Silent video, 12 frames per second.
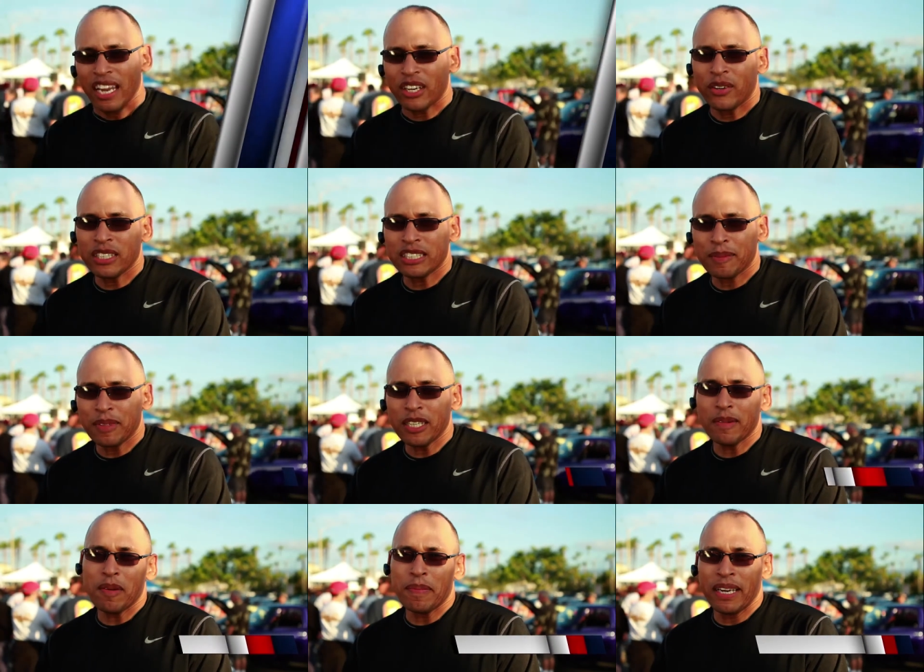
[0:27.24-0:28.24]
Hey Chris, I'm thinking
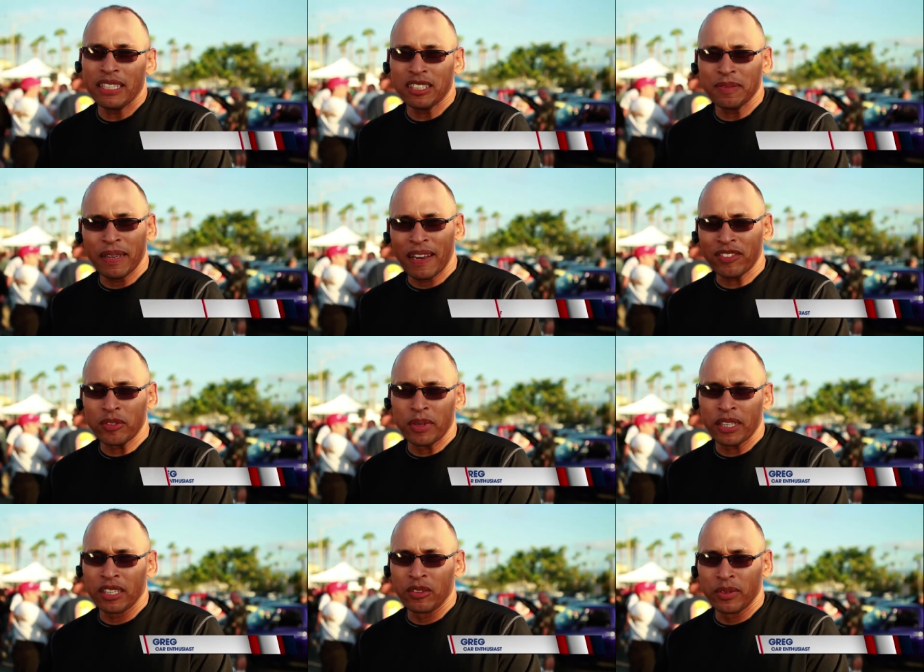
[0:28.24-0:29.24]
about buying some
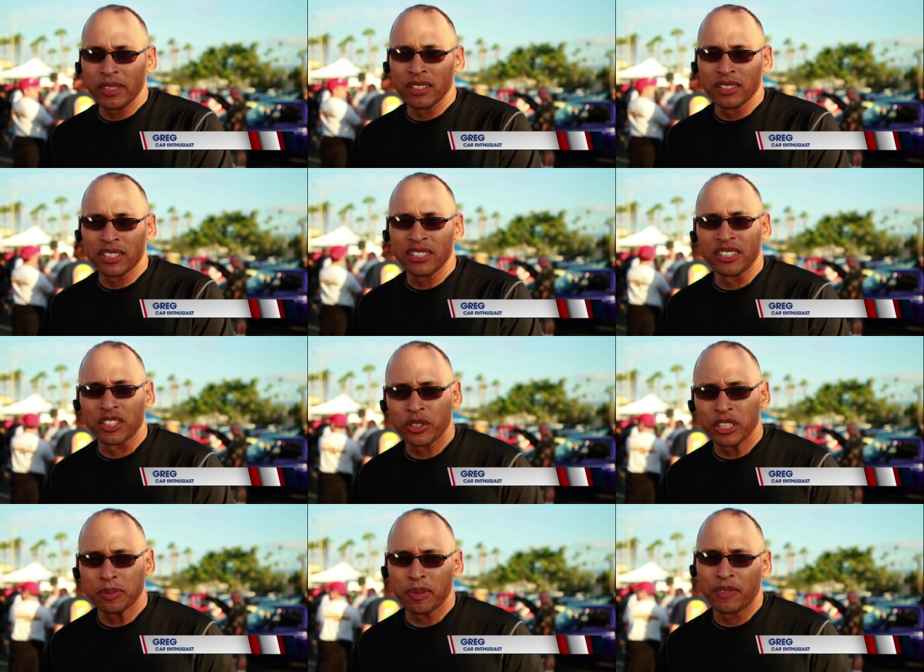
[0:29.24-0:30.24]
aftermarket wheels to
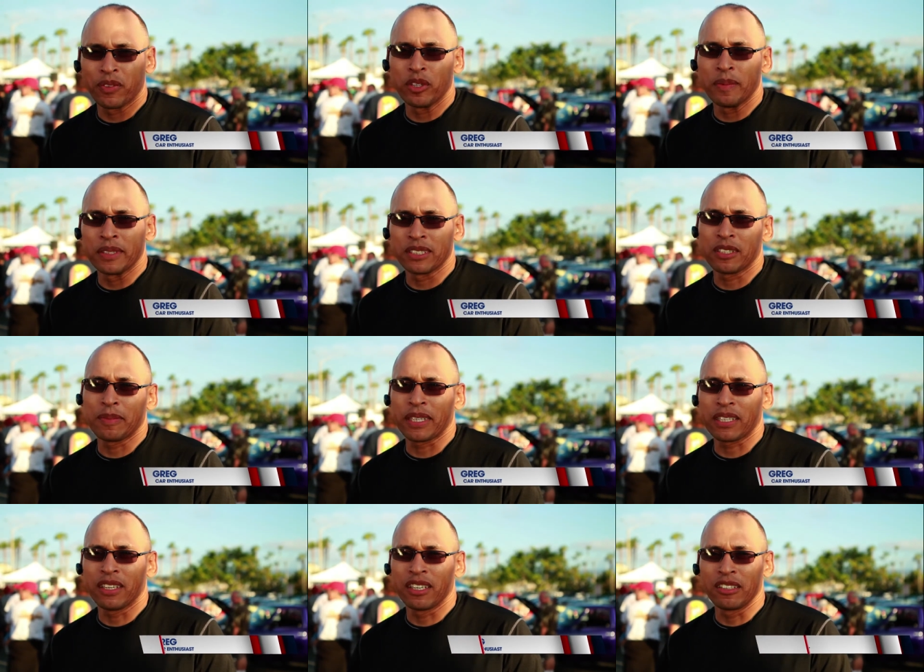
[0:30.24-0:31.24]
increase performance on my
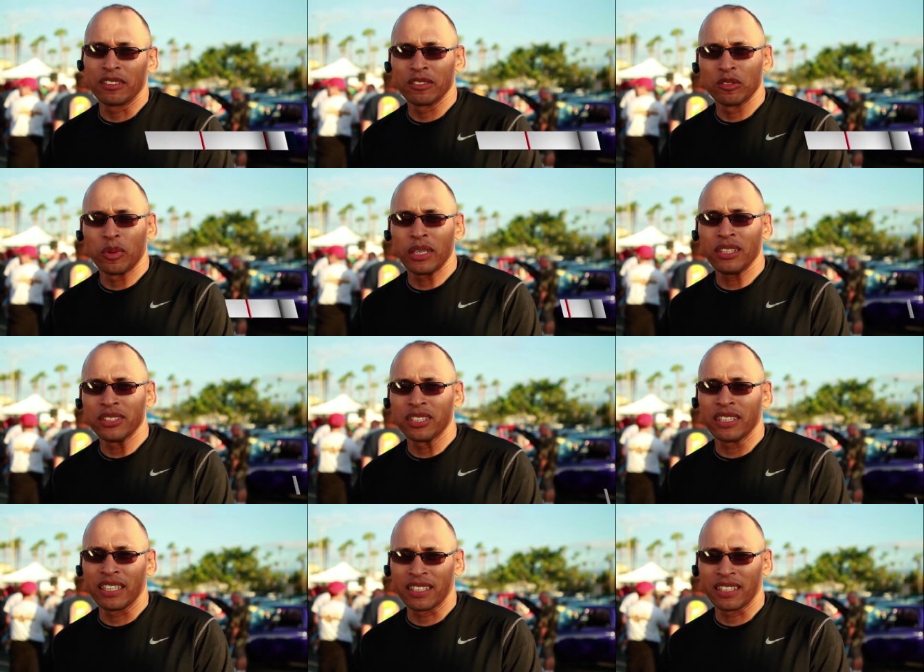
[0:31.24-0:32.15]
car. What else should I